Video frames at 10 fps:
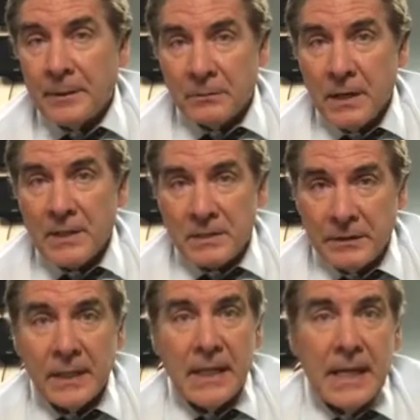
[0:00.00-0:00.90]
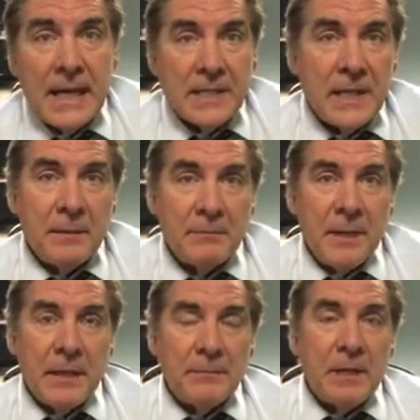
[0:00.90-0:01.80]
but the rest of it, he's getting
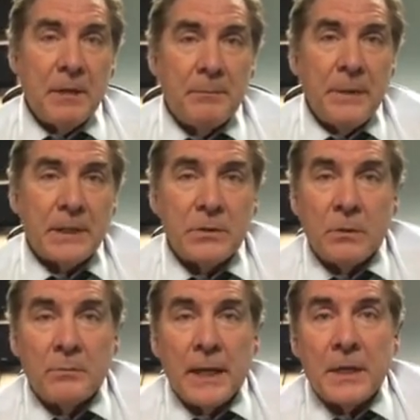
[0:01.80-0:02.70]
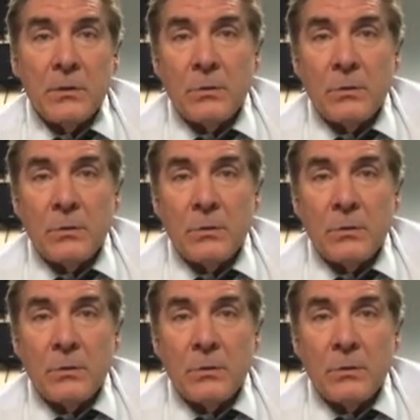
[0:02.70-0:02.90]
beaten, getting picked on by